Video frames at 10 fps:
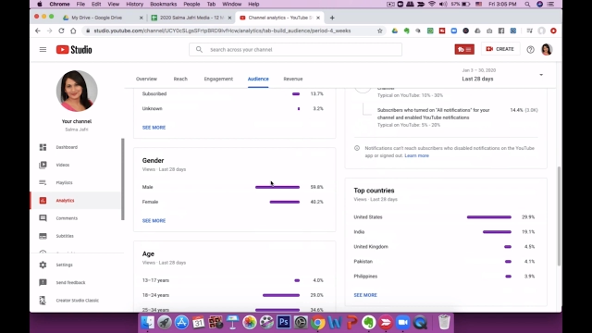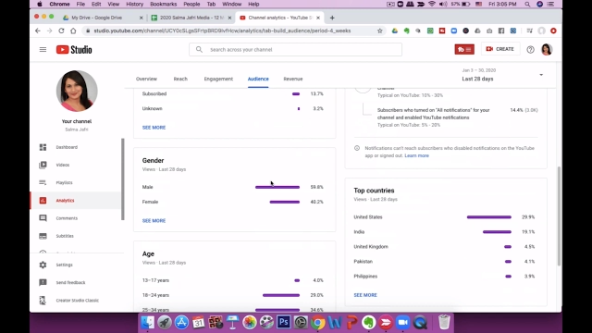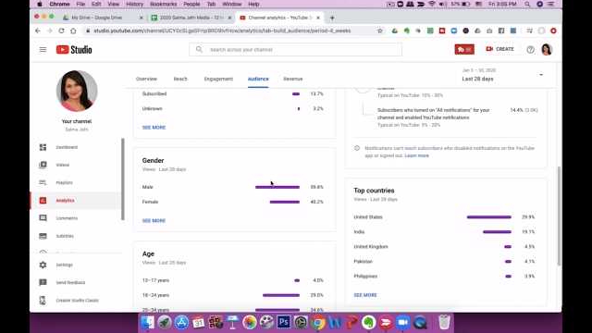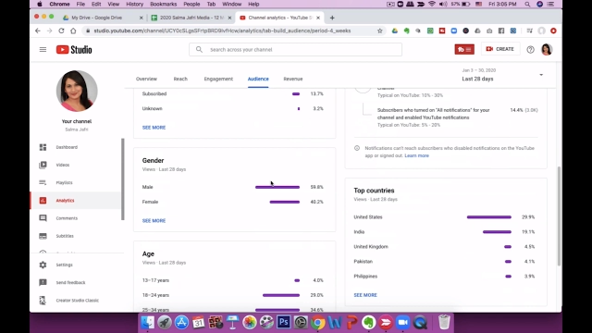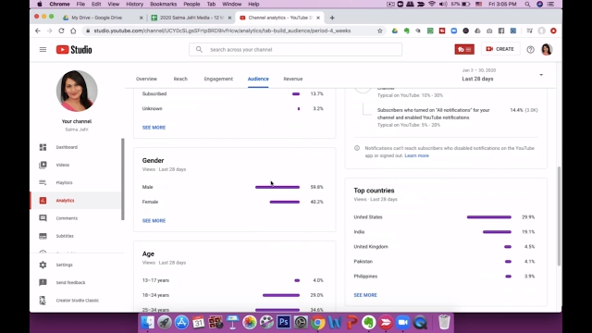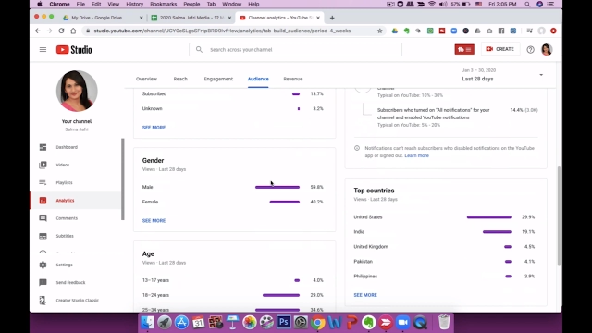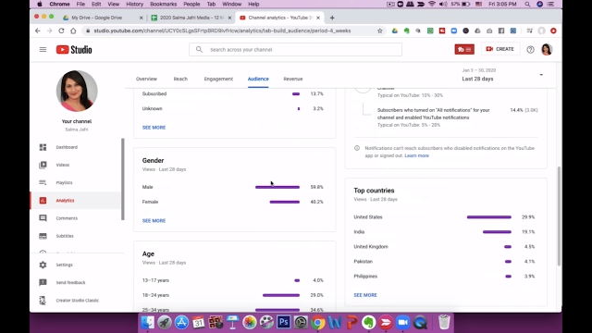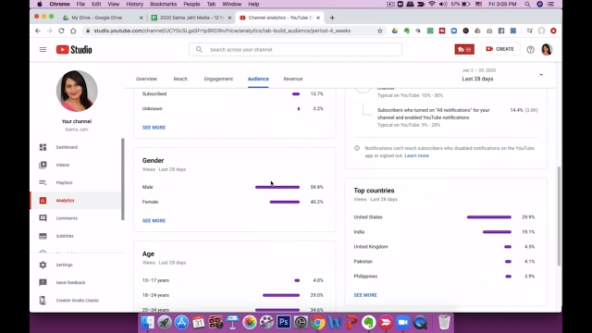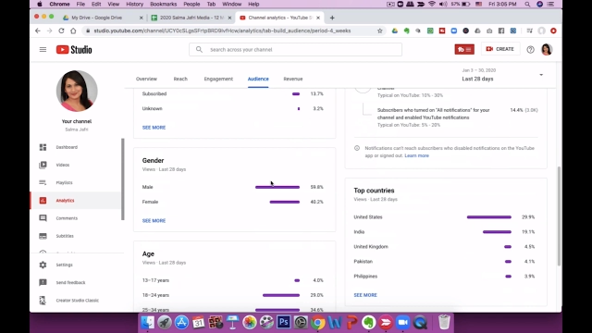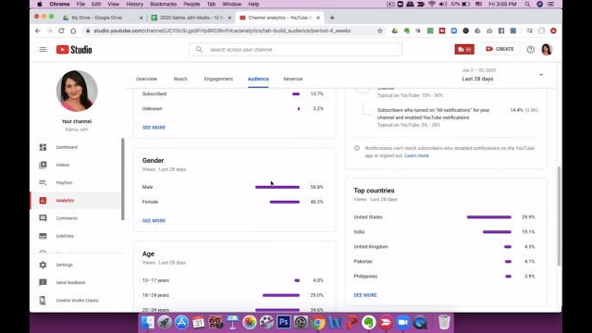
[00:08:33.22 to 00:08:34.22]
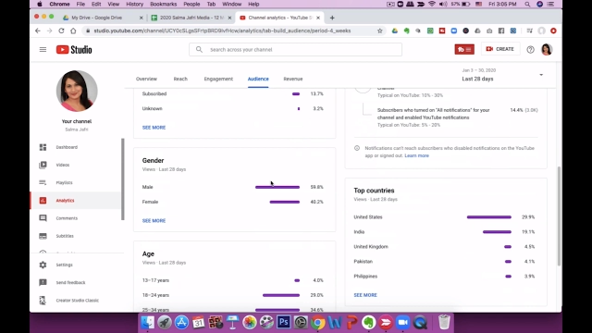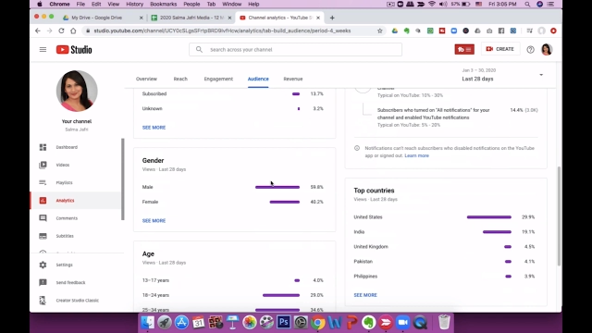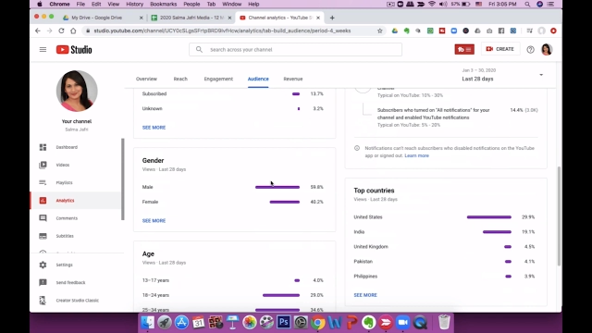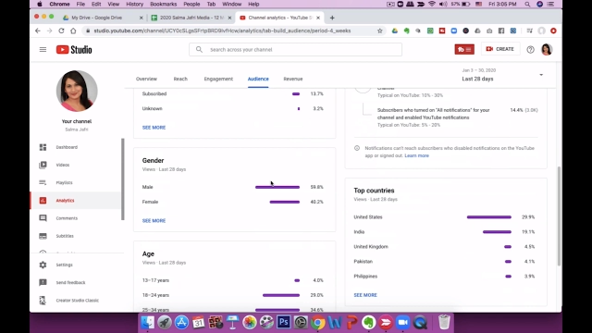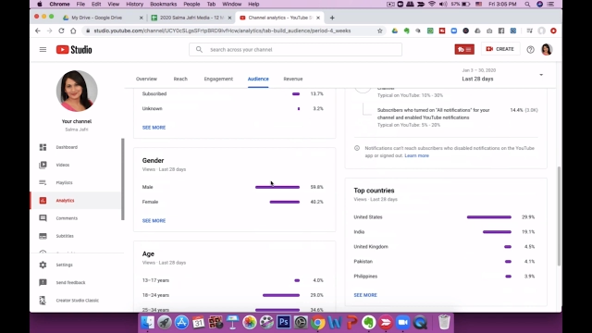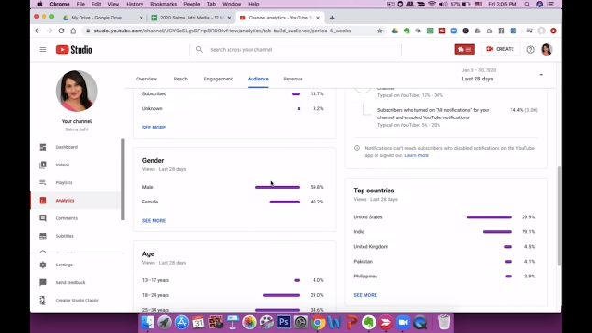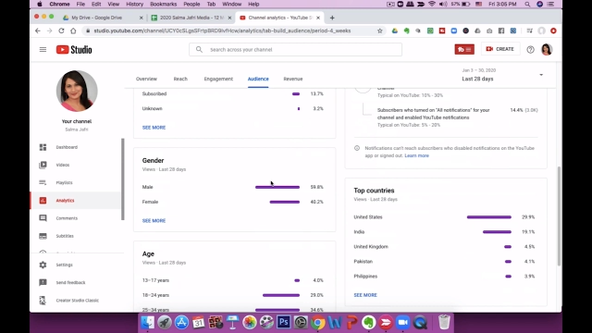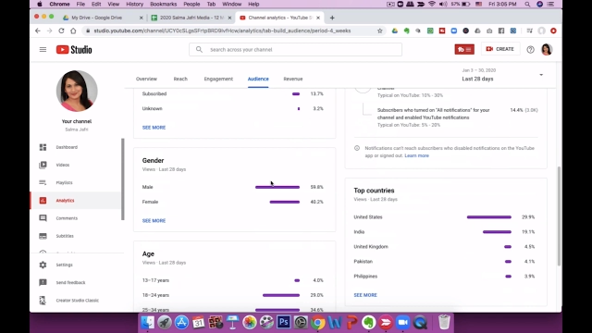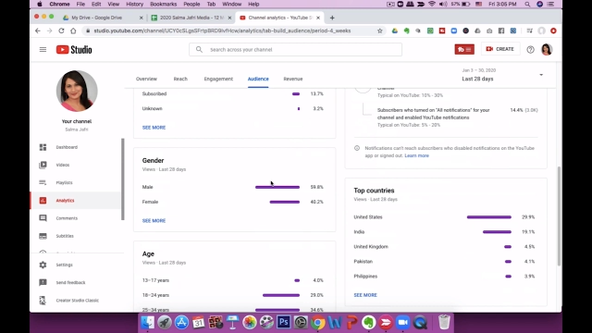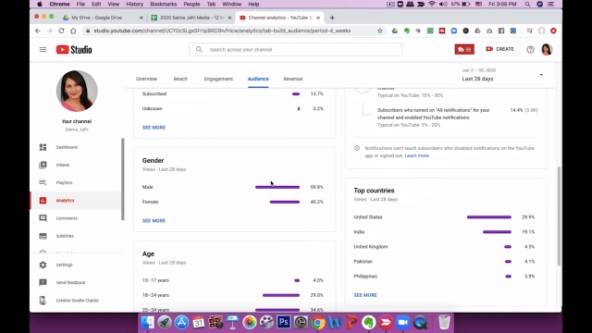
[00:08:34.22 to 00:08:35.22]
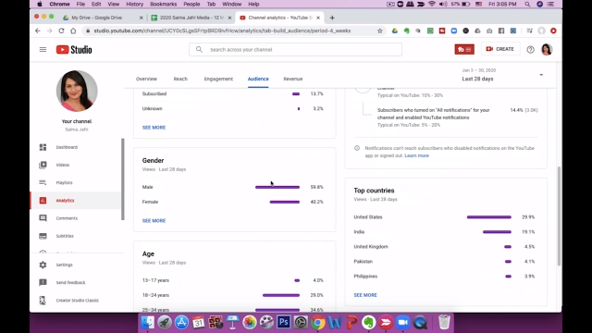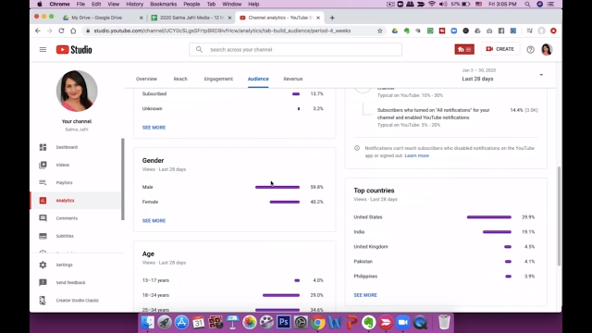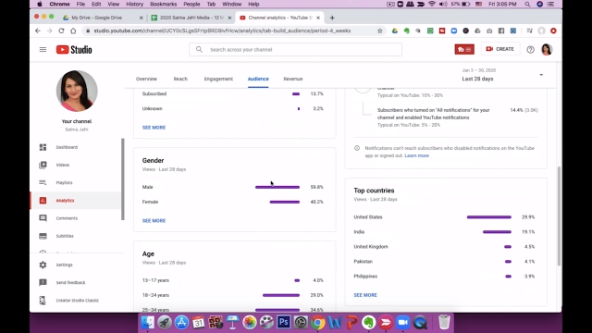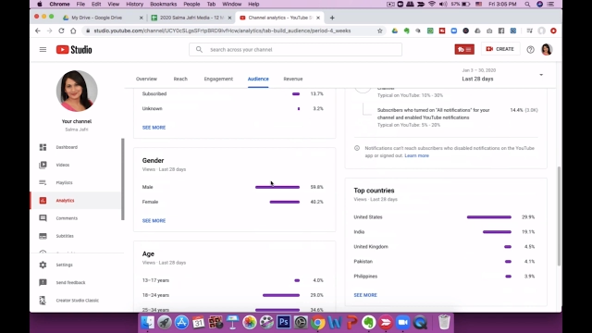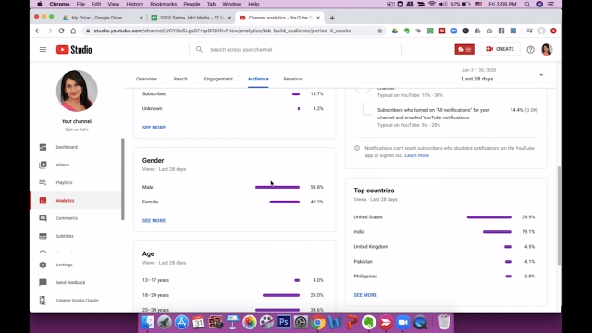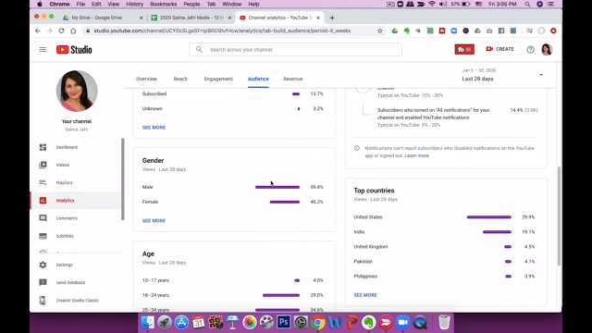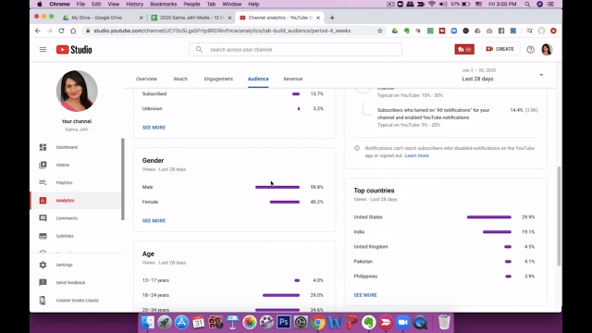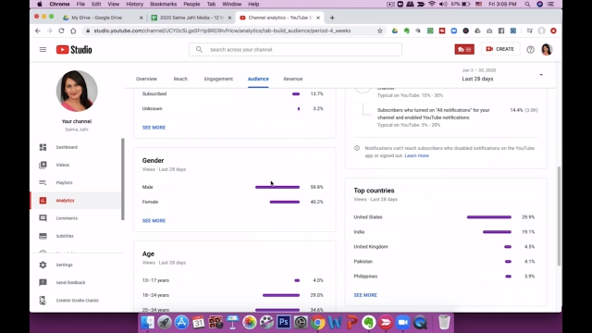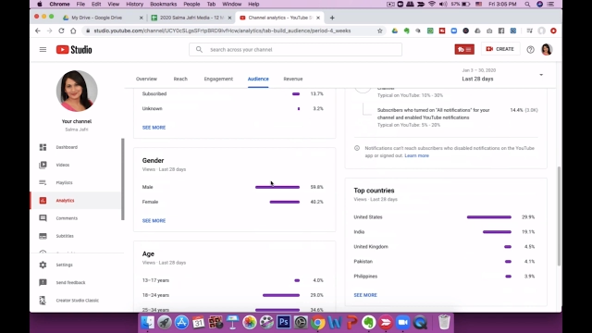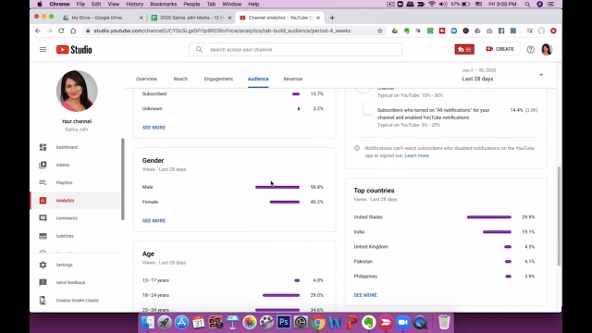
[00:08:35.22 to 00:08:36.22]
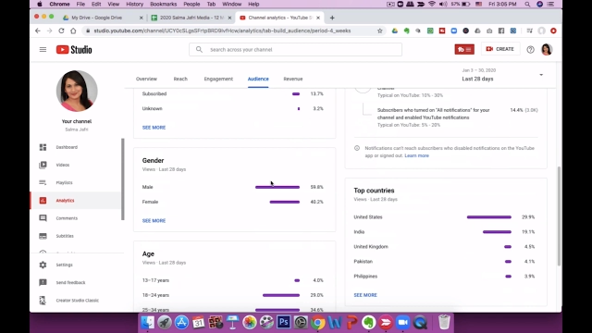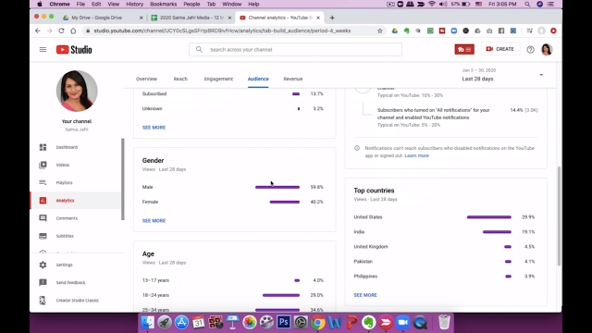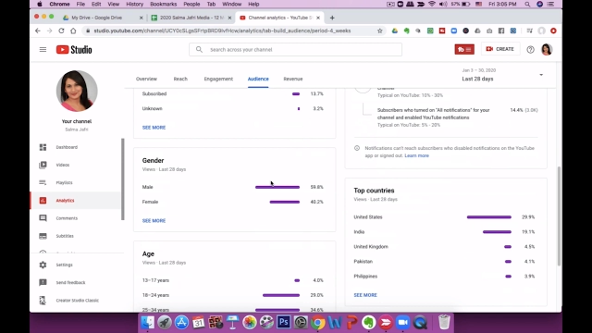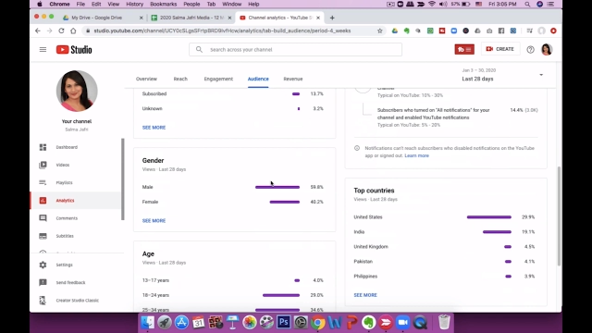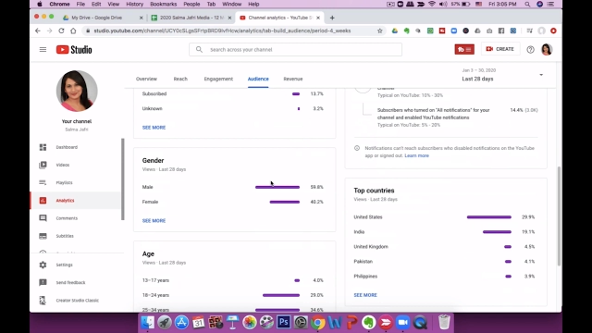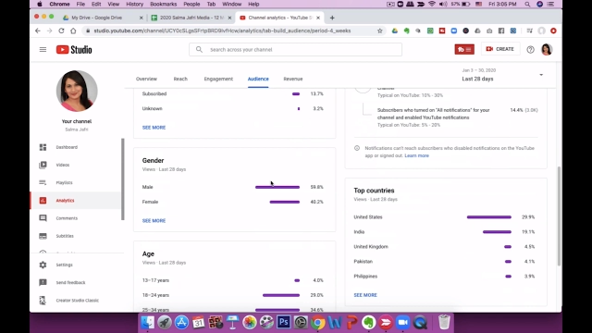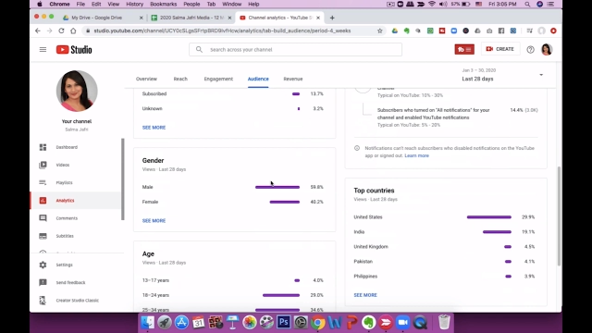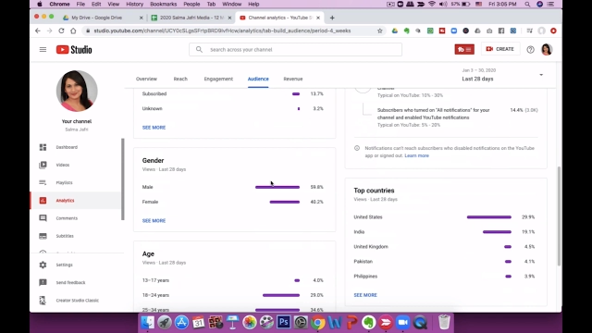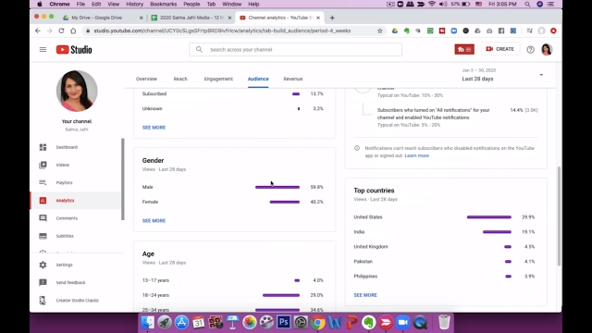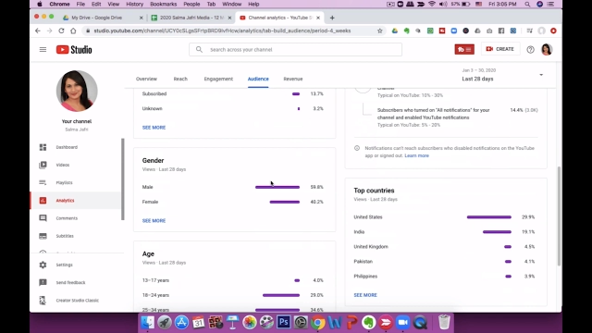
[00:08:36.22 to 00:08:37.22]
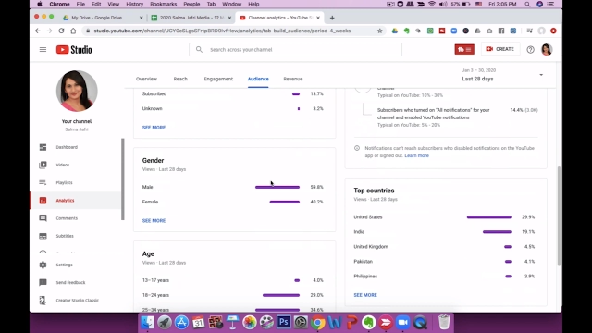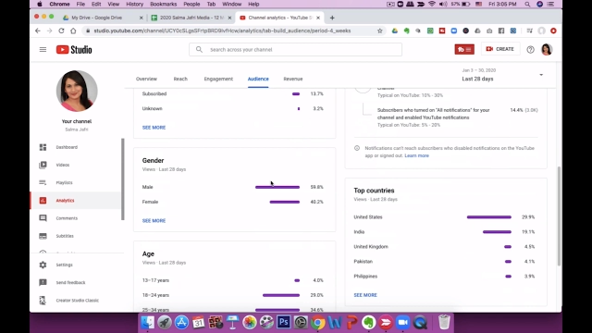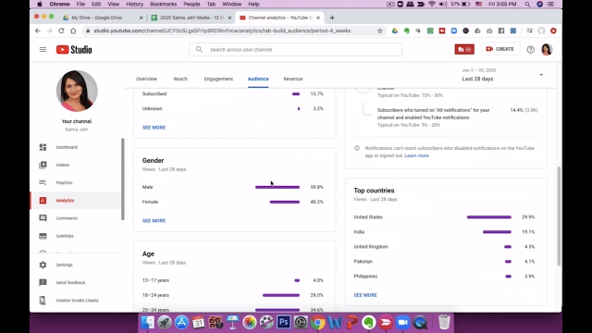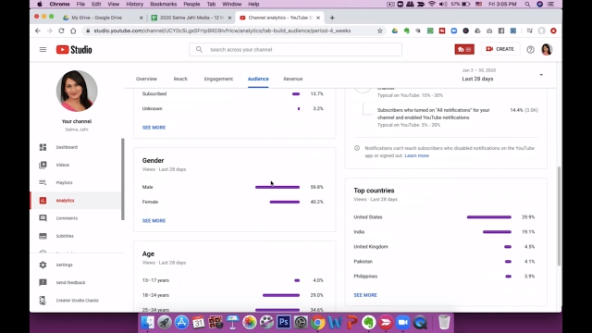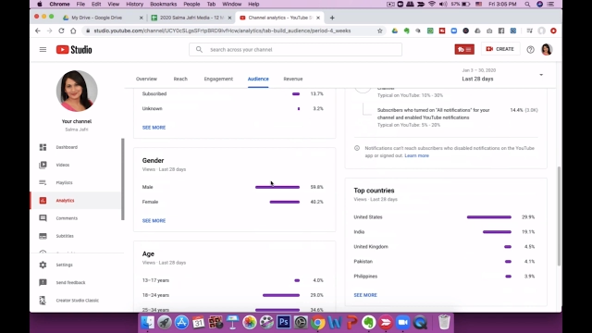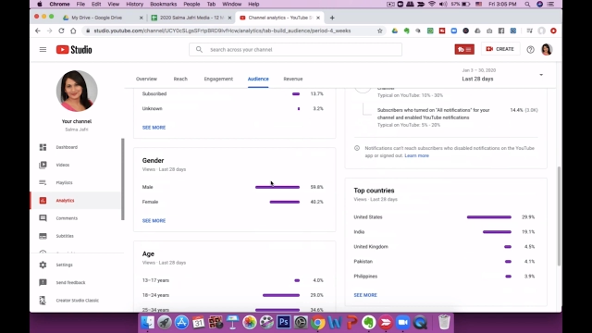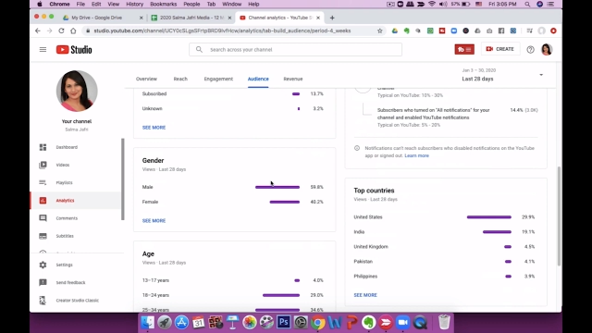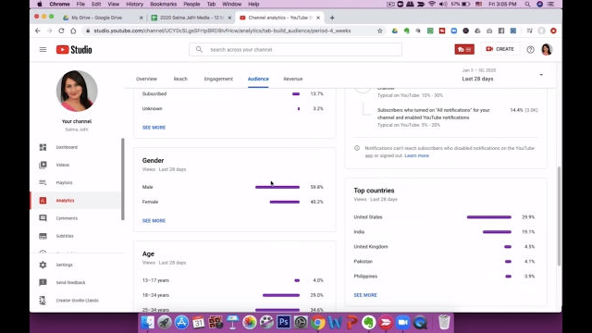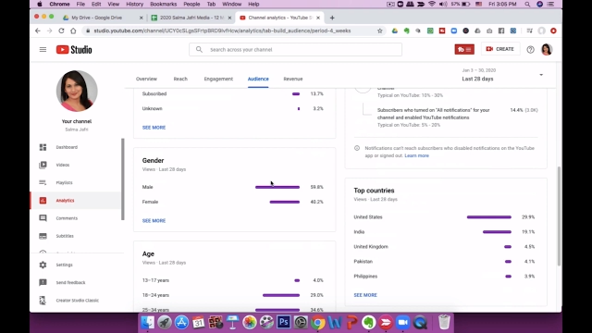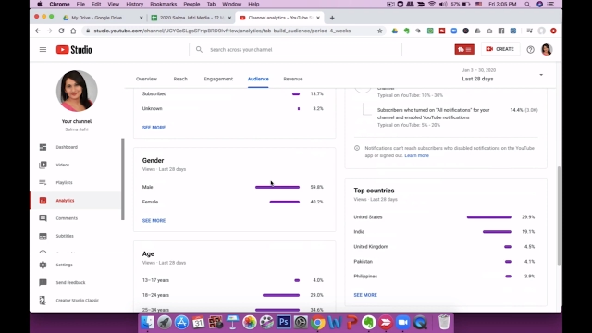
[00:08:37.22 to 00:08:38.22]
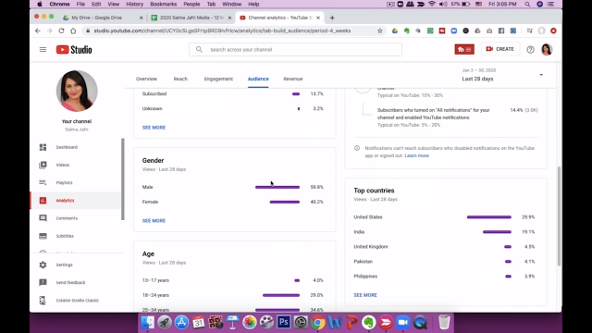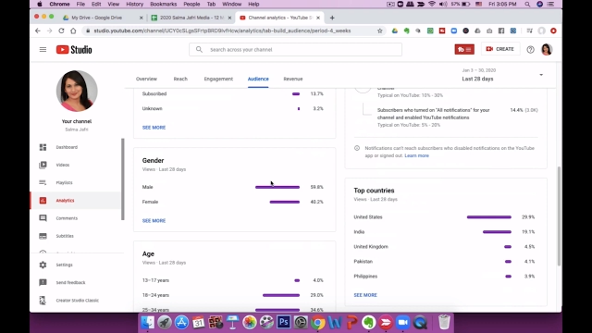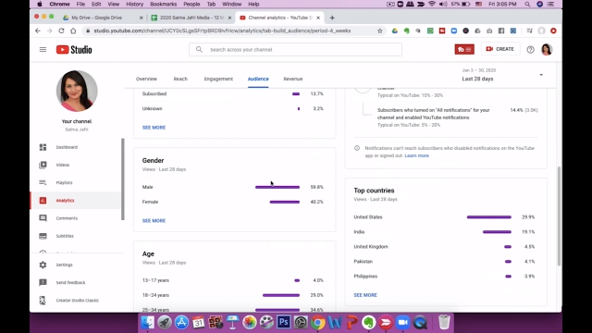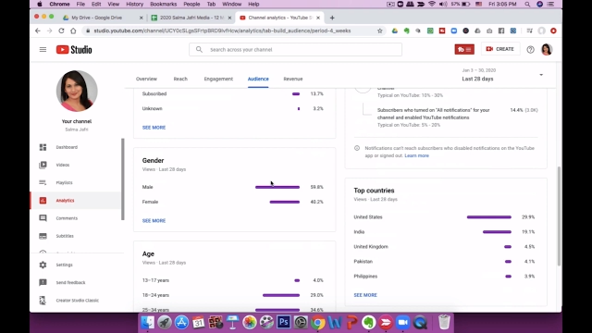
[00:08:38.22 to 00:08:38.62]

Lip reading: (no speaker visible)